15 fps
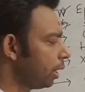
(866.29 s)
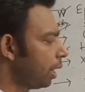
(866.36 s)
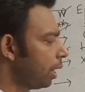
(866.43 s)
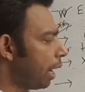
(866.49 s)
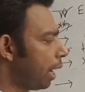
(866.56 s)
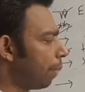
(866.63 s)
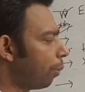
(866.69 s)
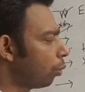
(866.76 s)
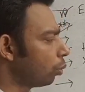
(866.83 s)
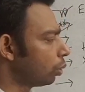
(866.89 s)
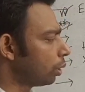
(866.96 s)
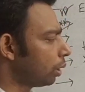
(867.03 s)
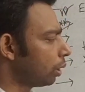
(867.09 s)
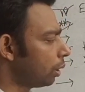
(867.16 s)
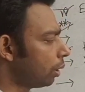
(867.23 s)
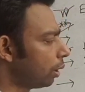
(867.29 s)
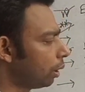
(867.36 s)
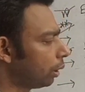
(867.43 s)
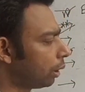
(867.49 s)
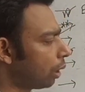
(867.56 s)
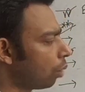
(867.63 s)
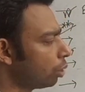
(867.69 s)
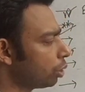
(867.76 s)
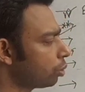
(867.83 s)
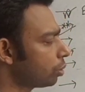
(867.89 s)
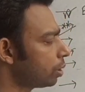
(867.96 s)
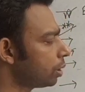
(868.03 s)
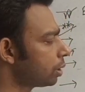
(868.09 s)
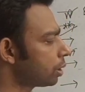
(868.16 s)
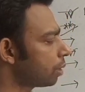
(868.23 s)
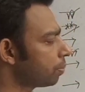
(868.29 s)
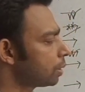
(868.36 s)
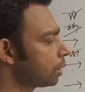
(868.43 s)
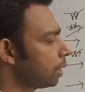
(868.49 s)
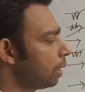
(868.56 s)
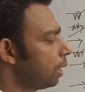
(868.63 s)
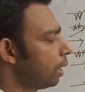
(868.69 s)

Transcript: about the ground tissue systems